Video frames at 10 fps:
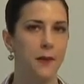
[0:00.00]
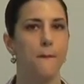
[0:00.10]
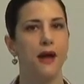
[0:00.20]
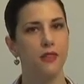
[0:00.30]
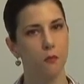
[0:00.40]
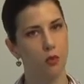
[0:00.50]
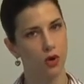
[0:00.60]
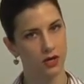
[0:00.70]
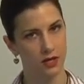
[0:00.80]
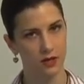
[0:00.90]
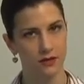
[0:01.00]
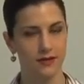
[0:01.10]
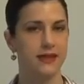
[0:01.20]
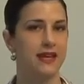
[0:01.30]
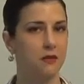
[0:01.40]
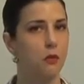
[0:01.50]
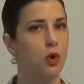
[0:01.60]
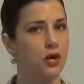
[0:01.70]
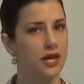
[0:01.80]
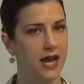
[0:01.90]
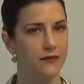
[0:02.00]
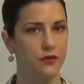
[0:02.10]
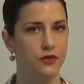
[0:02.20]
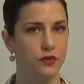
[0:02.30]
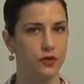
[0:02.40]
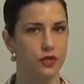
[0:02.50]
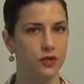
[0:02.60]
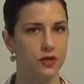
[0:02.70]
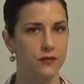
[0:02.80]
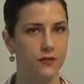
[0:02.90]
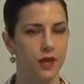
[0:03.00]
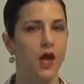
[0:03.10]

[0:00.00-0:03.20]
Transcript: by the second morning after surgery,